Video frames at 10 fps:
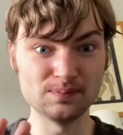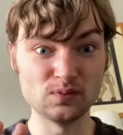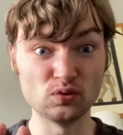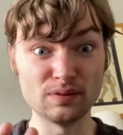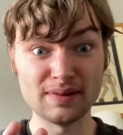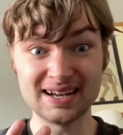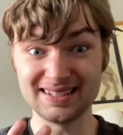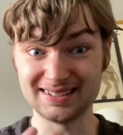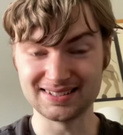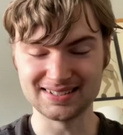
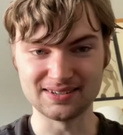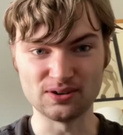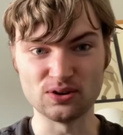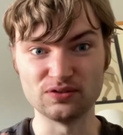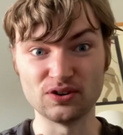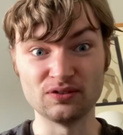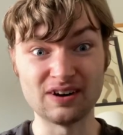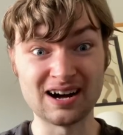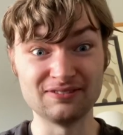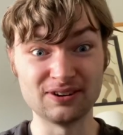remains of
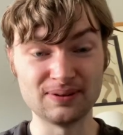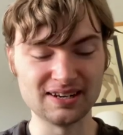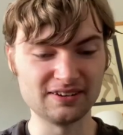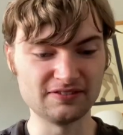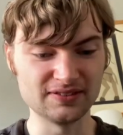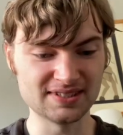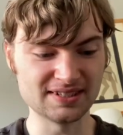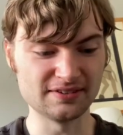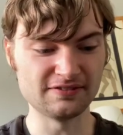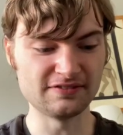other elephants that
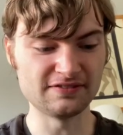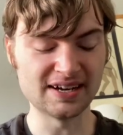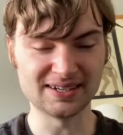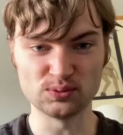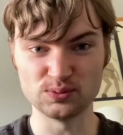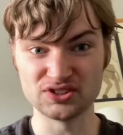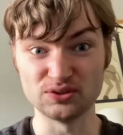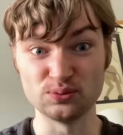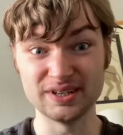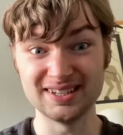have failed to
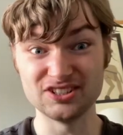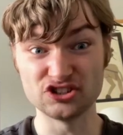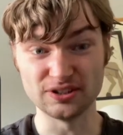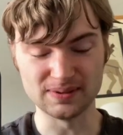reach